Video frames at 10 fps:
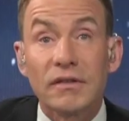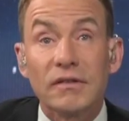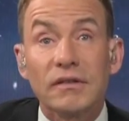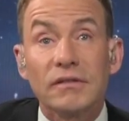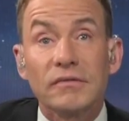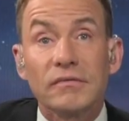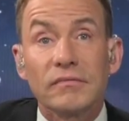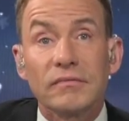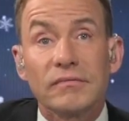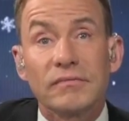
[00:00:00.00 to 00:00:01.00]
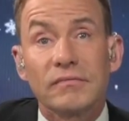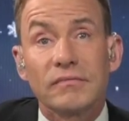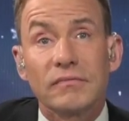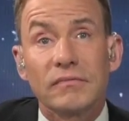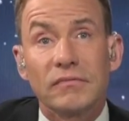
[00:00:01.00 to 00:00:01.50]

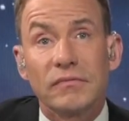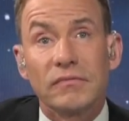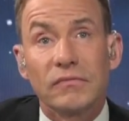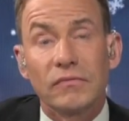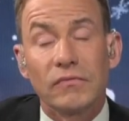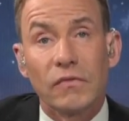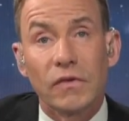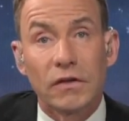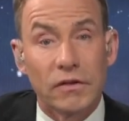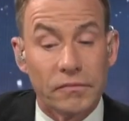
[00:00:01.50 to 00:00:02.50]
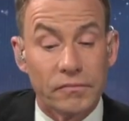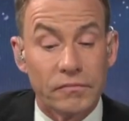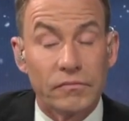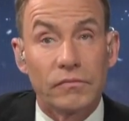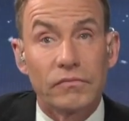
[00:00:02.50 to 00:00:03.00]

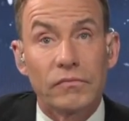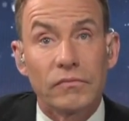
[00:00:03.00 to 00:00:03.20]
This person isn't speaking.